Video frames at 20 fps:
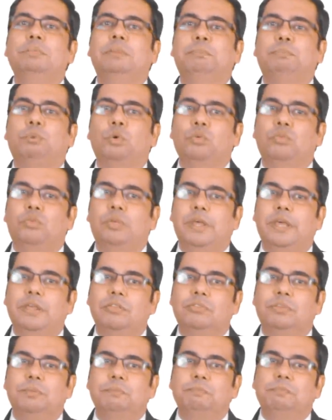the
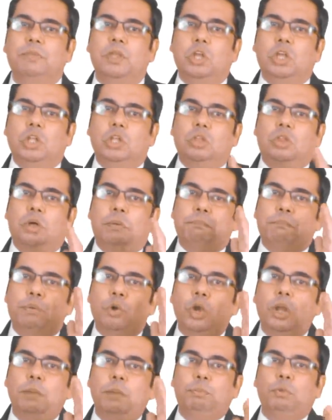process, the
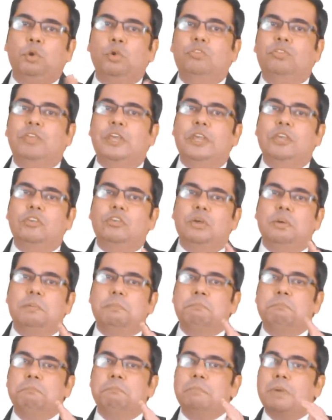full process
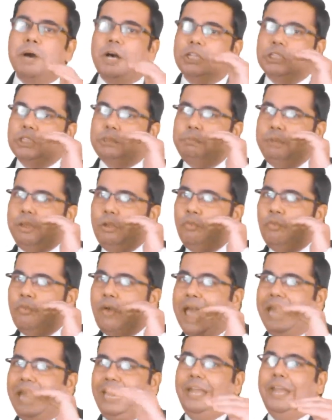must be
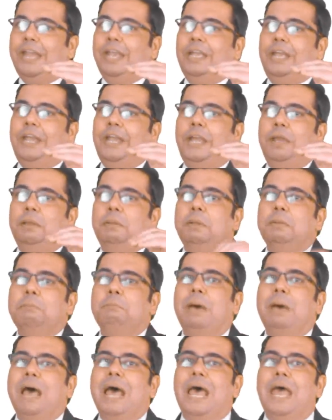
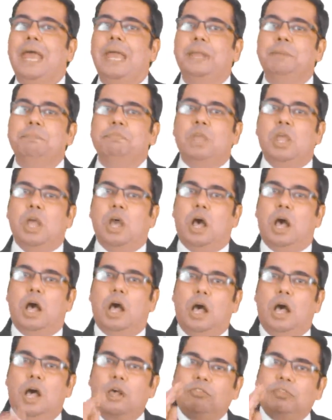validated by
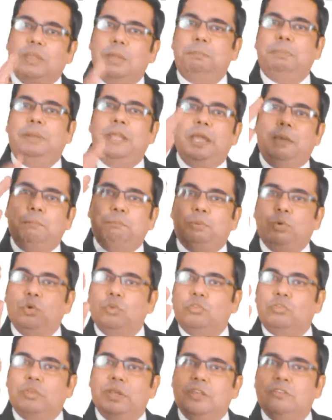aseptic
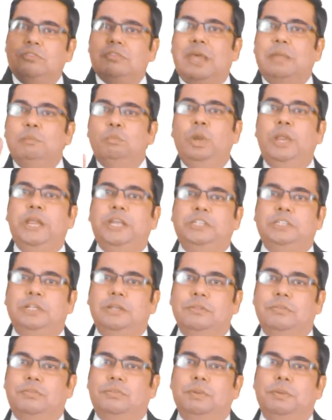process
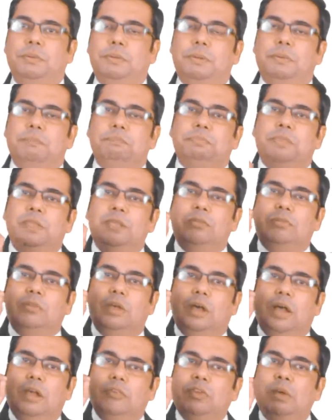simulations.
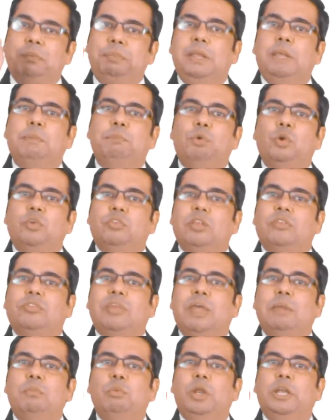This aseptic process
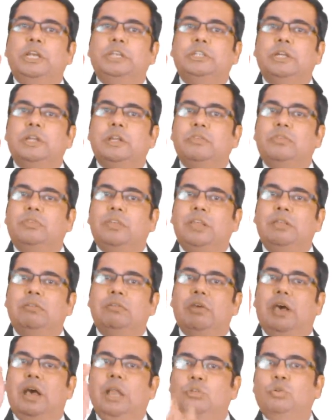simulations
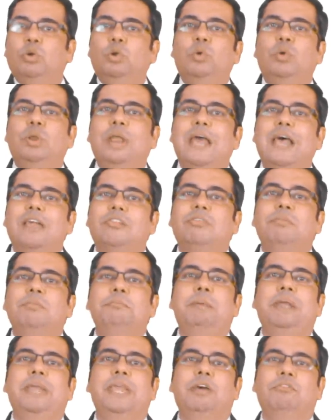is also known as
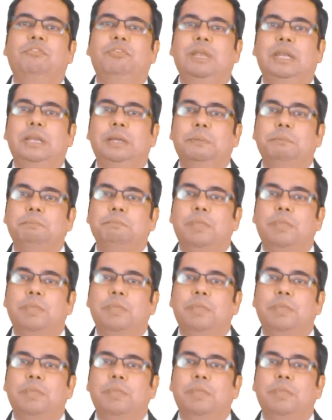media fill.